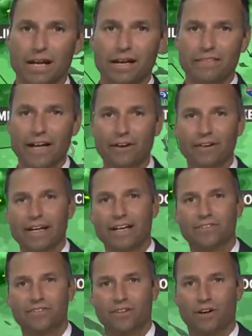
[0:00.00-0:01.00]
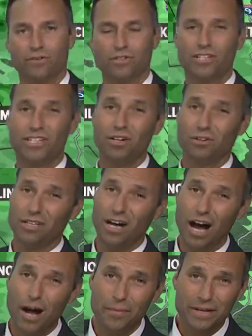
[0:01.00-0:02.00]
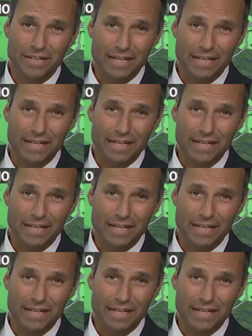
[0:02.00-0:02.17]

There it is though, still coming